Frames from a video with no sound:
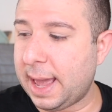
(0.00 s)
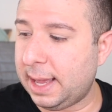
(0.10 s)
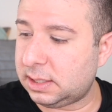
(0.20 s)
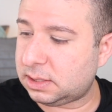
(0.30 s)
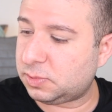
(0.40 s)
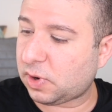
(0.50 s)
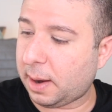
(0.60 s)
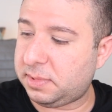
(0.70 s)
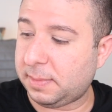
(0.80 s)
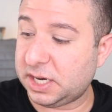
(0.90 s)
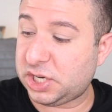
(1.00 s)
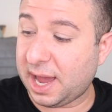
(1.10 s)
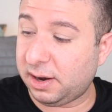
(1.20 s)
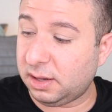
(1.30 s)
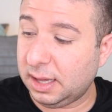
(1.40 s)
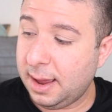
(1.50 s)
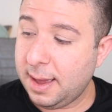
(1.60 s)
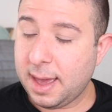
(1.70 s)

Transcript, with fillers: and subscribe to my channel.